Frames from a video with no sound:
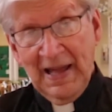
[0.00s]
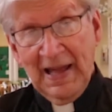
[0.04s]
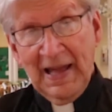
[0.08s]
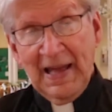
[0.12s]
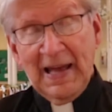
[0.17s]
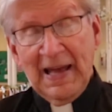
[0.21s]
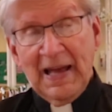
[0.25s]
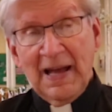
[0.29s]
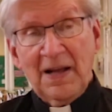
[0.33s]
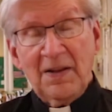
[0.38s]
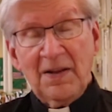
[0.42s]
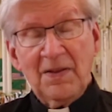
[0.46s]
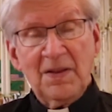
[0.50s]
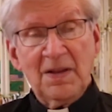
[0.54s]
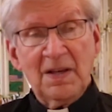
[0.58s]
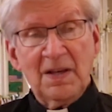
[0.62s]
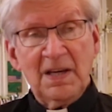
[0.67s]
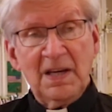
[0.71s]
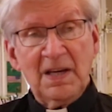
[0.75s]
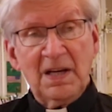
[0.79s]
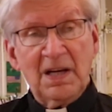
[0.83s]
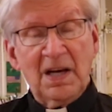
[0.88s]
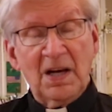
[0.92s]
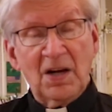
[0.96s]
And
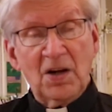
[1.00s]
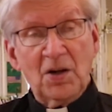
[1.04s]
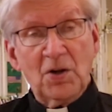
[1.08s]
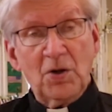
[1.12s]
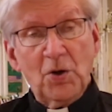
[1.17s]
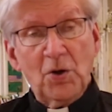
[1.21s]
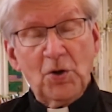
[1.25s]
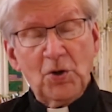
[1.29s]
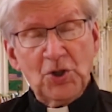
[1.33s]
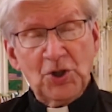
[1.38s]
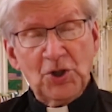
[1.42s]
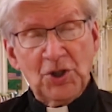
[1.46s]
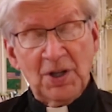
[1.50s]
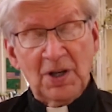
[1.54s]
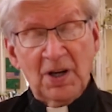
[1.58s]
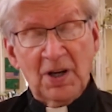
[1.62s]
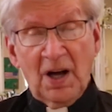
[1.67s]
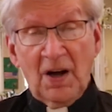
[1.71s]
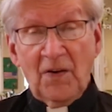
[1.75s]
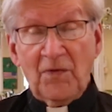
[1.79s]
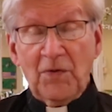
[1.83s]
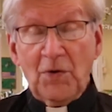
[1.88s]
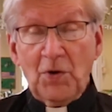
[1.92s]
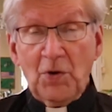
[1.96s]
the conclusion
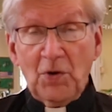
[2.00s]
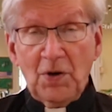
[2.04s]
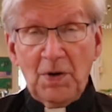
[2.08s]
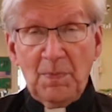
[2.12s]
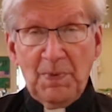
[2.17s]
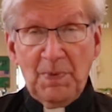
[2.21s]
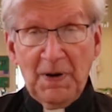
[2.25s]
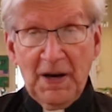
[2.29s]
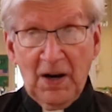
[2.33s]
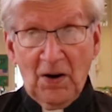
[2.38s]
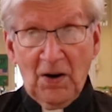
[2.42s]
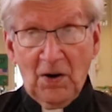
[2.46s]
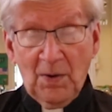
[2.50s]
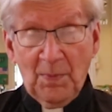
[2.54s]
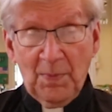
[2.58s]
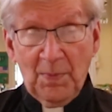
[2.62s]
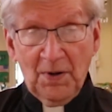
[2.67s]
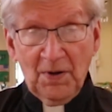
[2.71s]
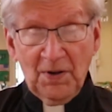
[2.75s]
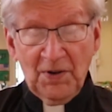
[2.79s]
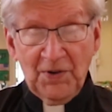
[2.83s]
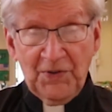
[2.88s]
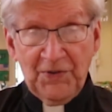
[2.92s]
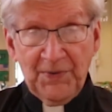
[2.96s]
of good
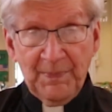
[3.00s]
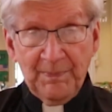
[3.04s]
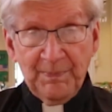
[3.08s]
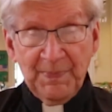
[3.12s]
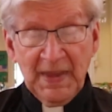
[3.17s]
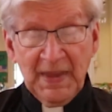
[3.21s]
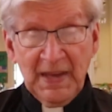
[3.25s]
parables